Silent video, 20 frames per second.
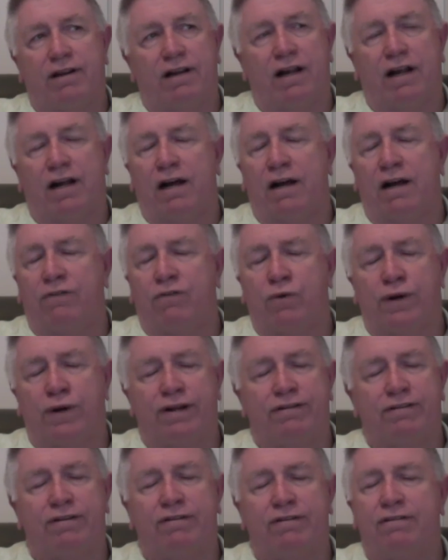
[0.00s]
of
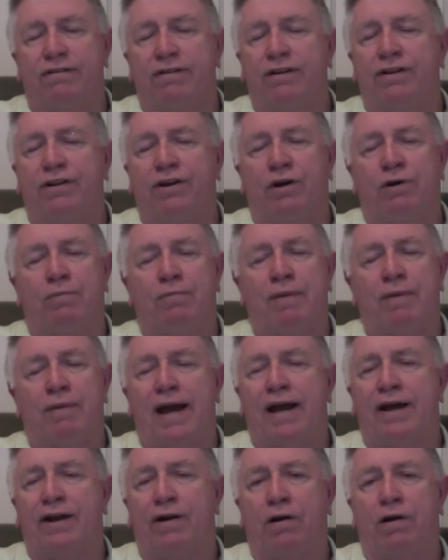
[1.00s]
reasons that don't
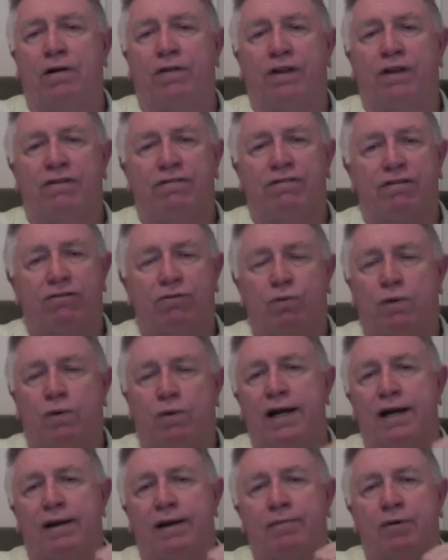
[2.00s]
matter, this is why
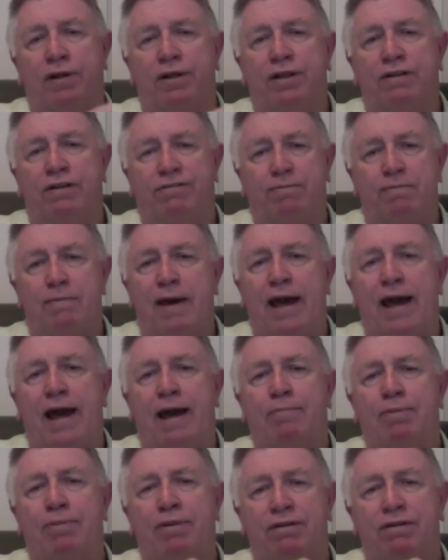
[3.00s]
I'm on this
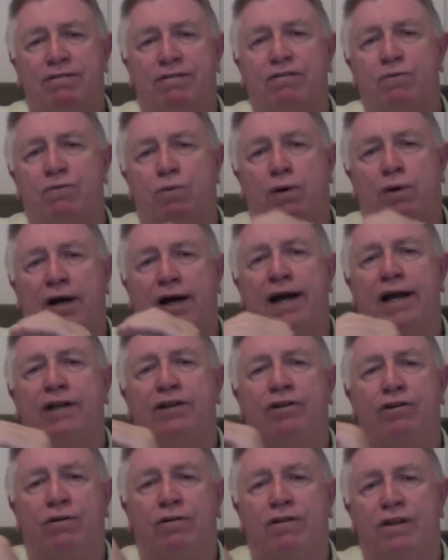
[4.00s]
map, and this is why I
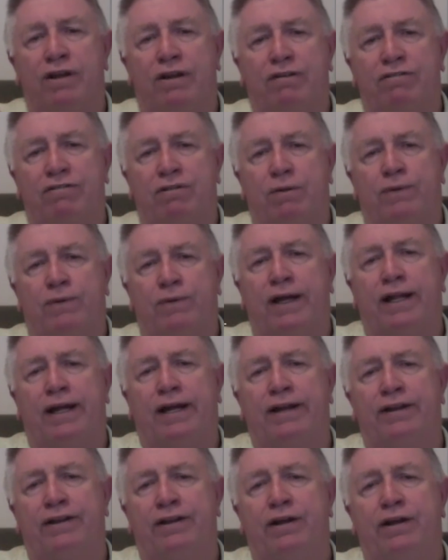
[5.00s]
do things the way I
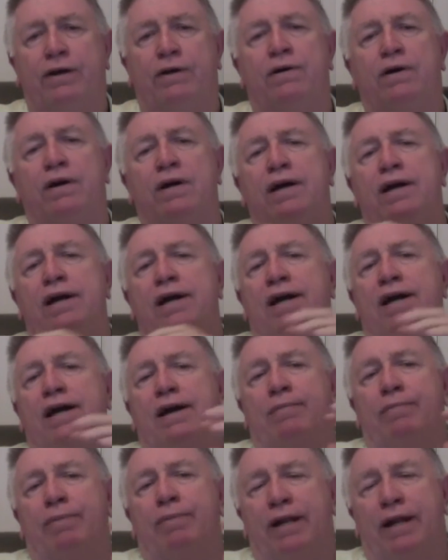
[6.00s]
do, and
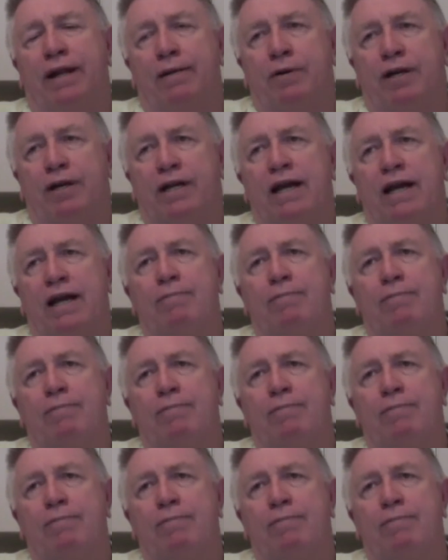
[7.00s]
being able to come